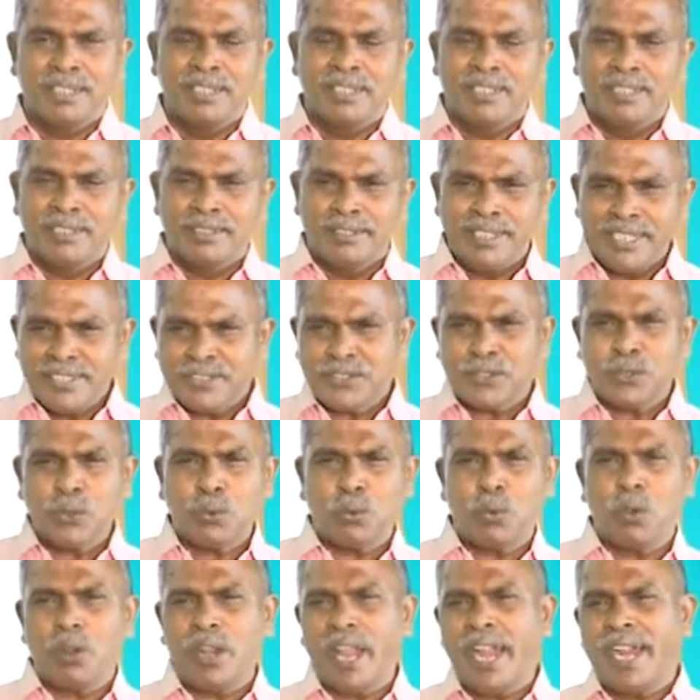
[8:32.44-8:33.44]
Next to
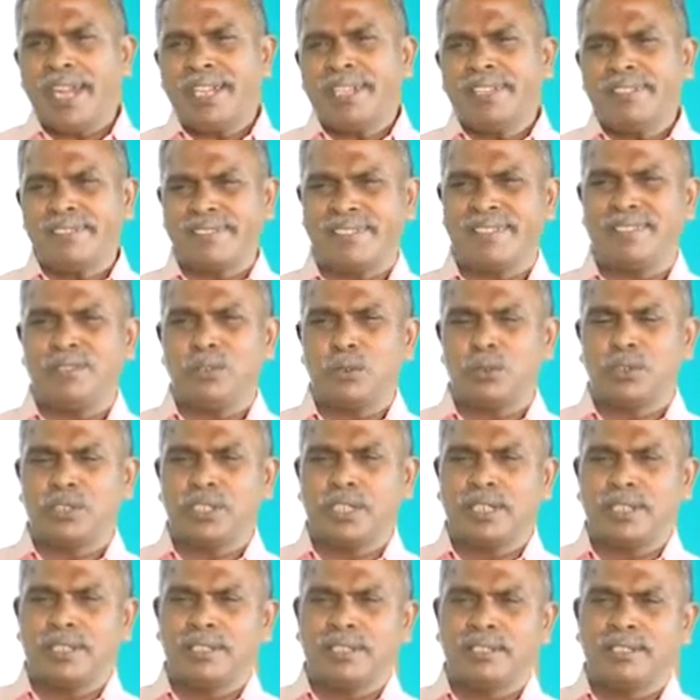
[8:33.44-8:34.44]
colloidal
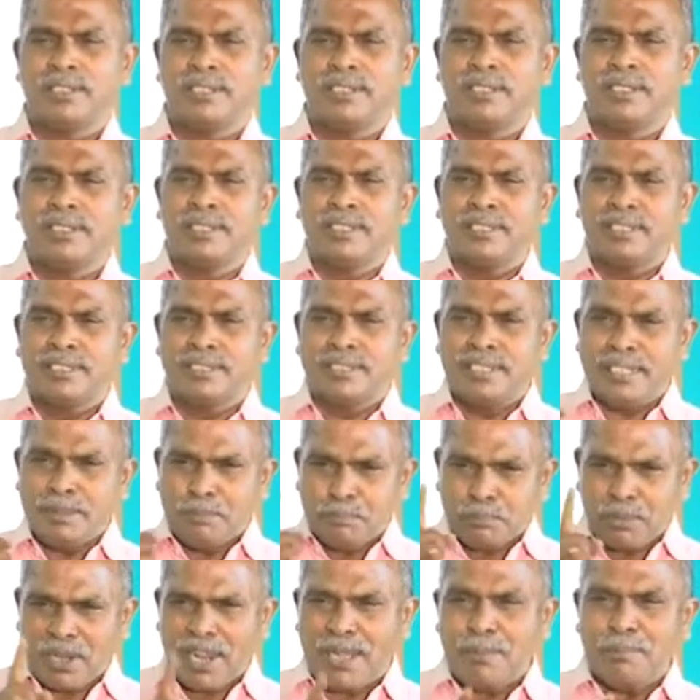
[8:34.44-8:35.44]
solution. The
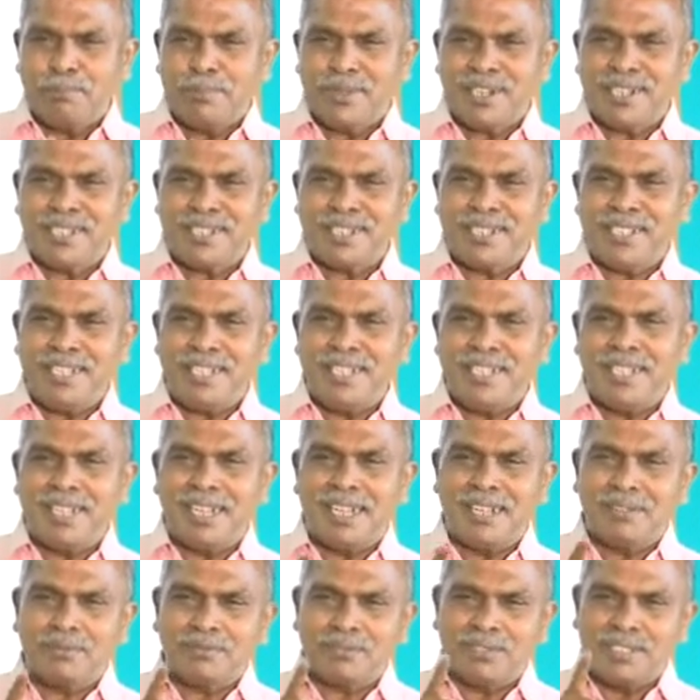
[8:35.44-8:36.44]
property
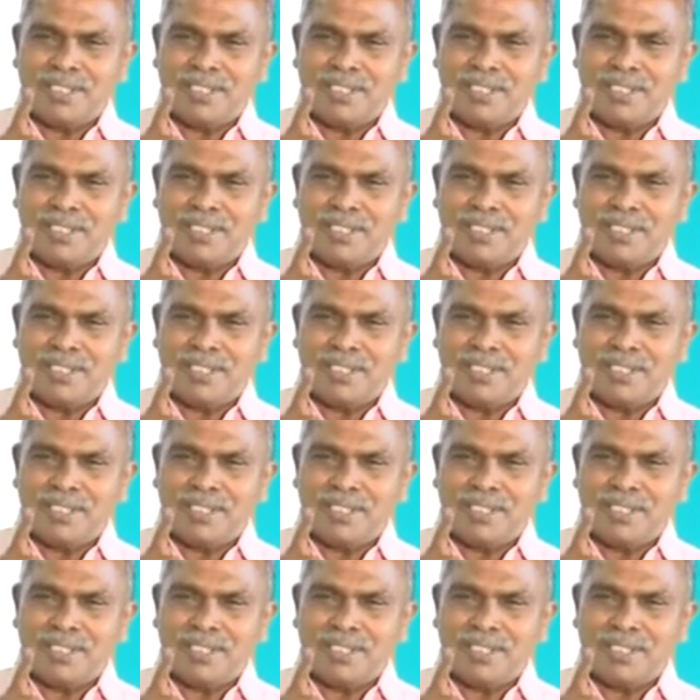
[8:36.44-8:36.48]
of the